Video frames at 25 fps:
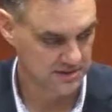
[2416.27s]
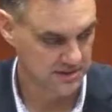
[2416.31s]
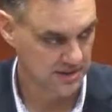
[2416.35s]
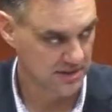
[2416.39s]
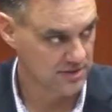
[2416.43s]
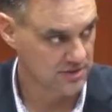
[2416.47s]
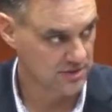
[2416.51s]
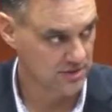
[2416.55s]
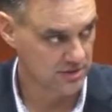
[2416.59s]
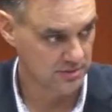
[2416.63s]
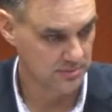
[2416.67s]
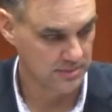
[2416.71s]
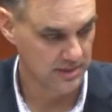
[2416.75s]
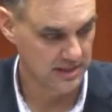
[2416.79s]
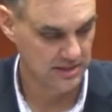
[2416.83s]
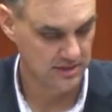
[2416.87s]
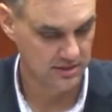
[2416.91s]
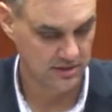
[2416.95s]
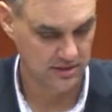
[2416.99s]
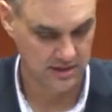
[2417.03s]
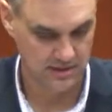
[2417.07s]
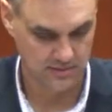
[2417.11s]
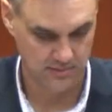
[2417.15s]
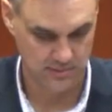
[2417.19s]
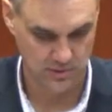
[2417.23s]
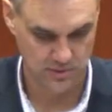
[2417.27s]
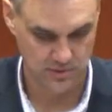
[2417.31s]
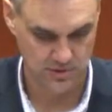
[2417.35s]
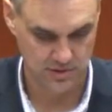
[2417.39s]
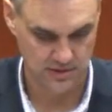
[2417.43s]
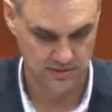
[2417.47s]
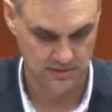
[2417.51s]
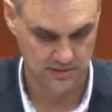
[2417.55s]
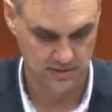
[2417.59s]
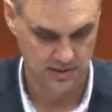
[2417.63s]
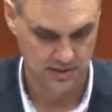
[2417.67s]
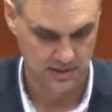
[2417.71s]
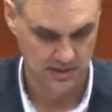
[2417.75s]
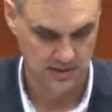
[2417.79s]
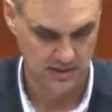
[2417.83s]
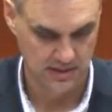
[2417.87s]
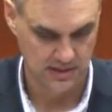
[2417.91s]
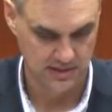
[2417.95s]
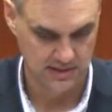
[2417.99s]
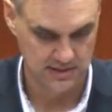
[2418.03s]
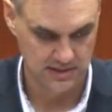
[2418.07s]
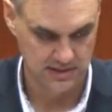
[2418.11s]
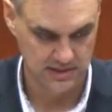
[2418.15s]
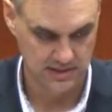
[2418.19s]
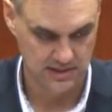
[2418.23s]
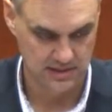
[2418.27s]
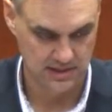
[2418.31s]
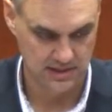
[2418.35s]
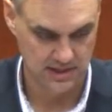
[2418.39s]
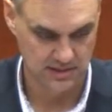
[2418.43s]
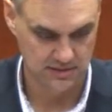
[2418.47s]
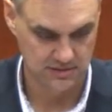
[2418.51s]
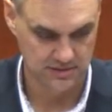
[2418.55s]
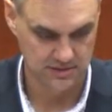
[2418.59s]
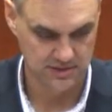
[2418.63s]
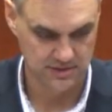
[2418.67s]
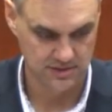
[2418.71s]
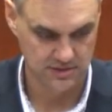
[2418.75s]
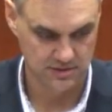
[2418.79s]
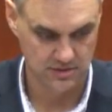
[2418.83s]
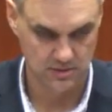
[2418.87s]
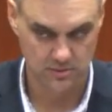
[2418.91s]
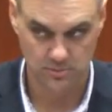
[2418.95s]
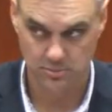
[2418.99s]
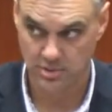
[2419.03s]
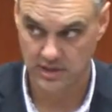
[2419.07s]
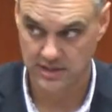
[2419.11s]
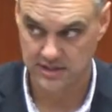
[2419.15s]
discussion or debate on that motion? I see Councillor